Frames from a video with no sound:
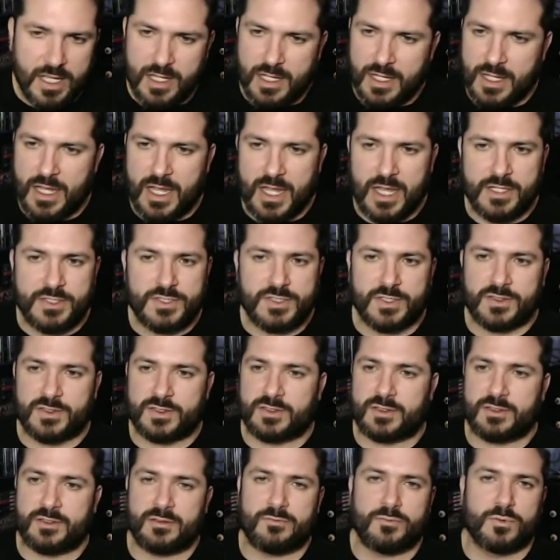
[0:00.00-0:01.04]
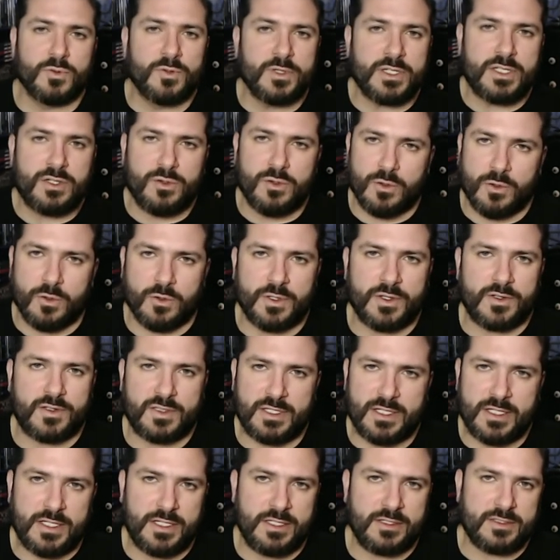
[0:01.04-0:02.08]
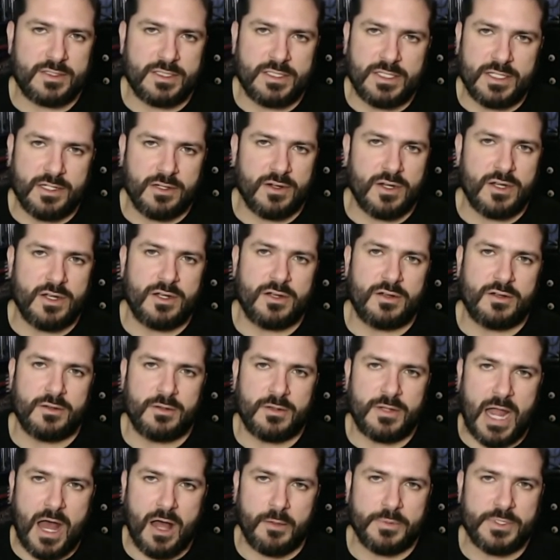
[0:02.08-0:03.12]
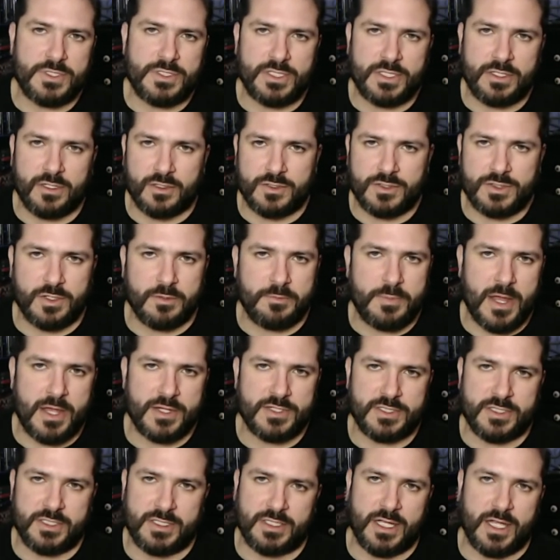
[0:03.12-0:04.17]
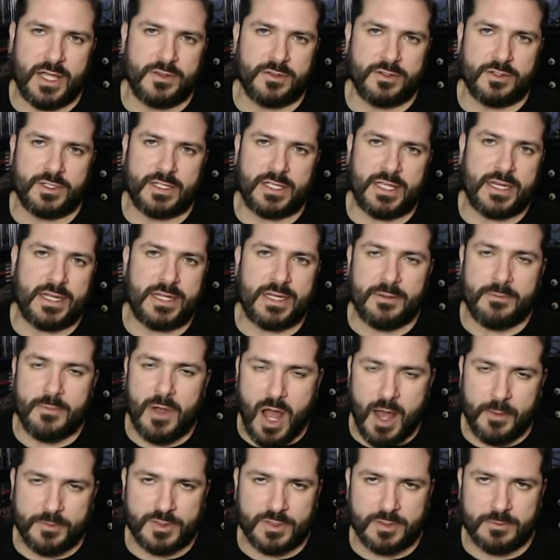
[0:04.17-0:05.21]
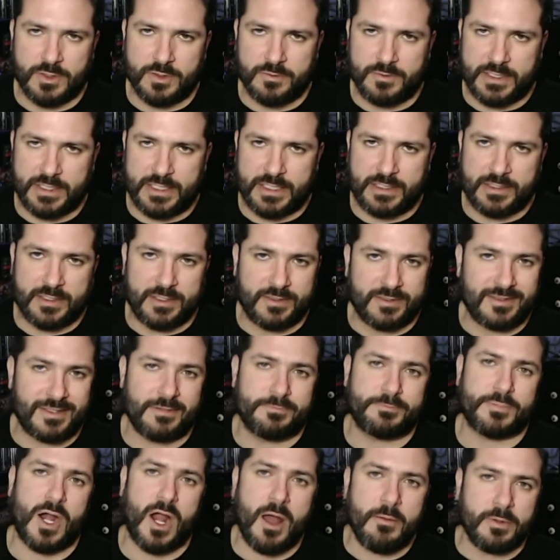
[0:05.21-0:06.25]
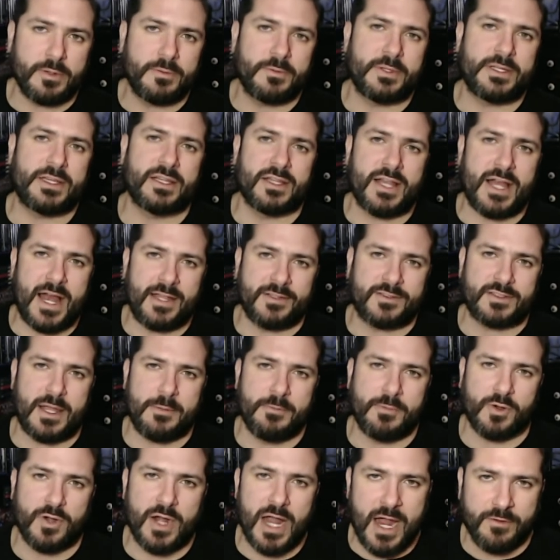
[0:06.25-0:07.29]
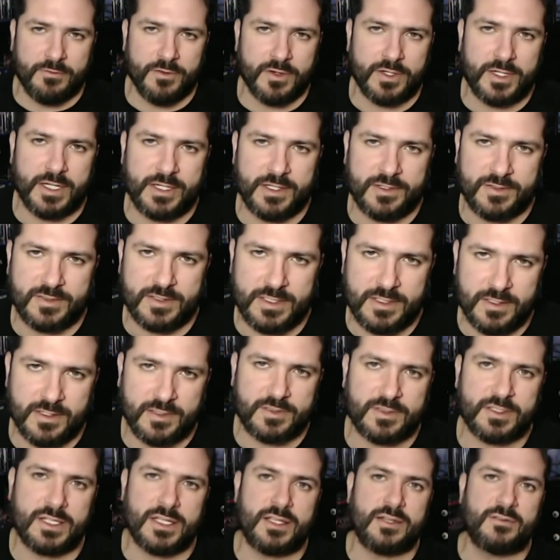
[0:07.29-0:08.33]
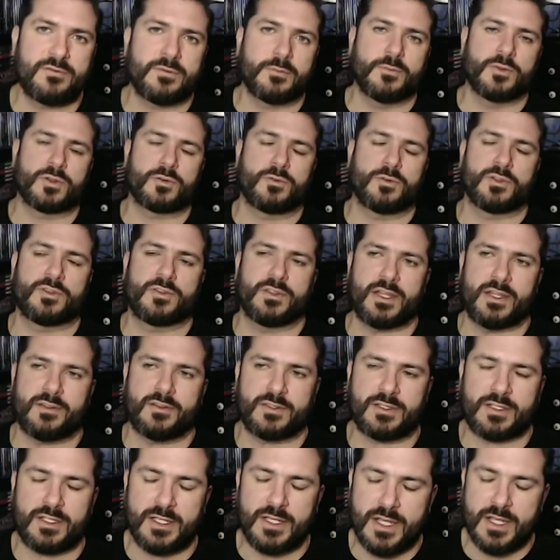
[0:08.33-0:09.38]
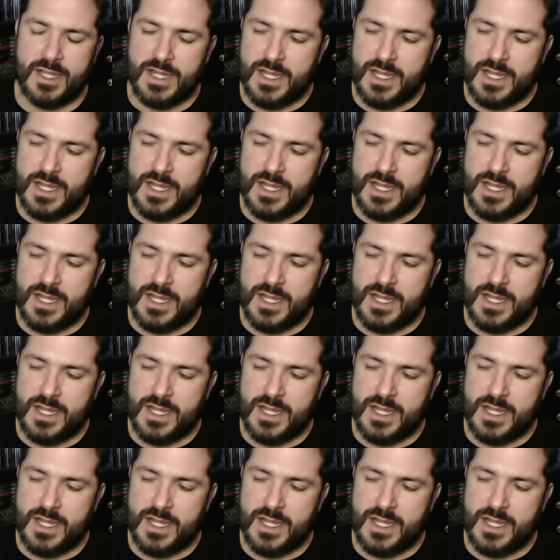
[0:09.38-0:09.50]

it's just really cool to see De Niro, Al Pacino, and Joe Pesci together again in a mobster movie. And it's probably the last time we're ever going to see this again from Scorsese.